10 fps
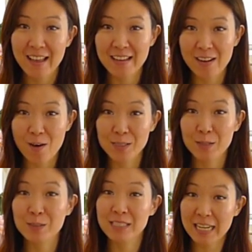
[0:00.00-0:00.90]
And
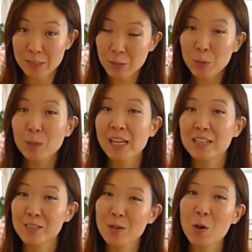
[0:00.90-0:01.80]
also stay tuned, let
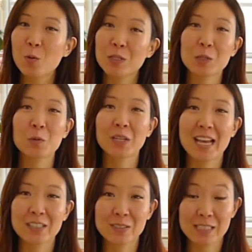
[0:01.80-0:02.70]
us know what you would
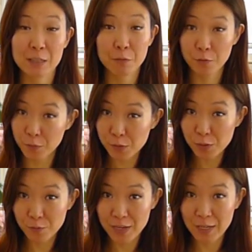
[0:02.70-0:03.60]
like to see for
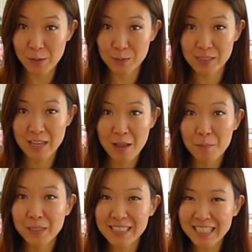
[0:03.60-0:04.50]
future videos.
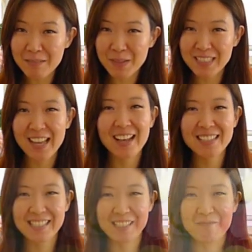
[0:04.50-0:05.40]
Please keep in touch.